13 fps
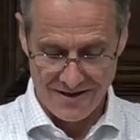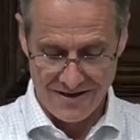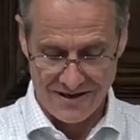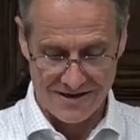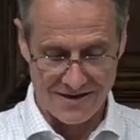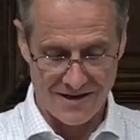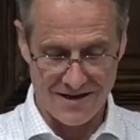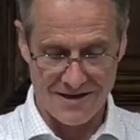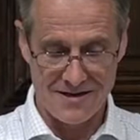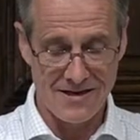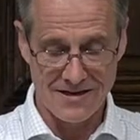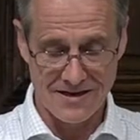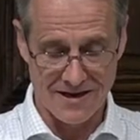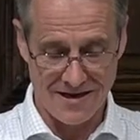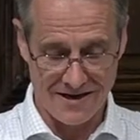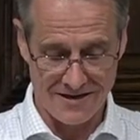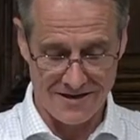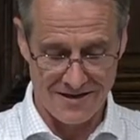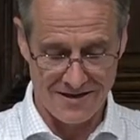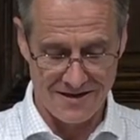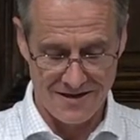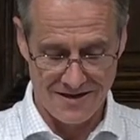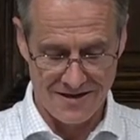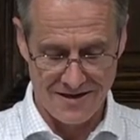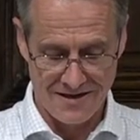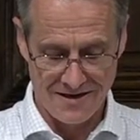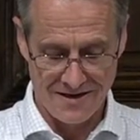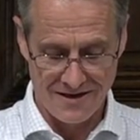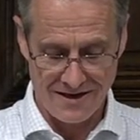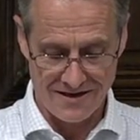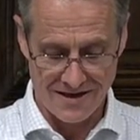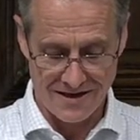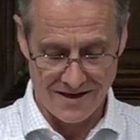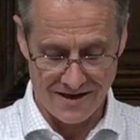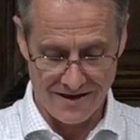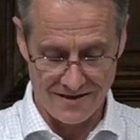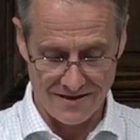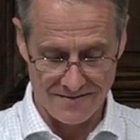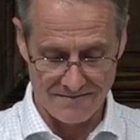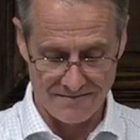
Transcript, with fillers: He died, he died. He died.